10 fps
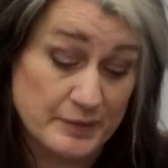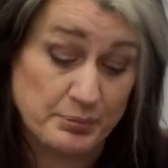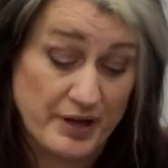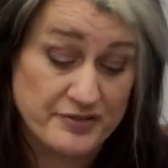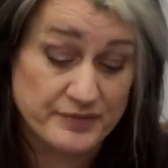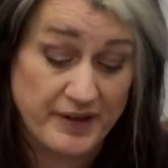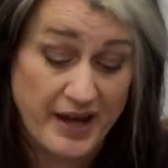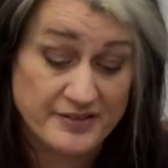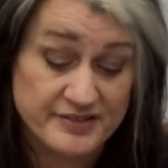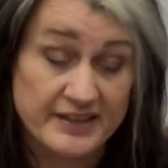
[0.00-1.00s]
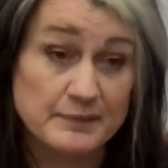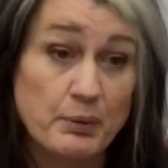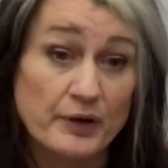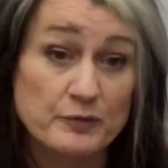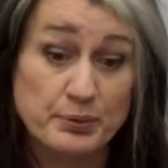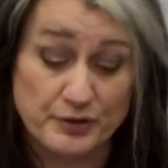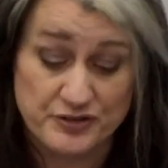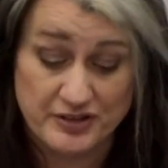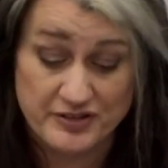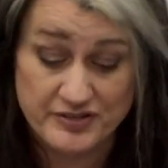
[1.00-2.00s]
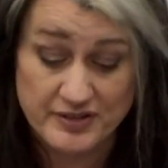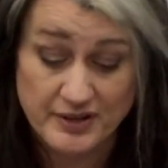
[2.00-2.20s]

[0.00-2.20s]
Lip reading: the price of gas at the point of purchase,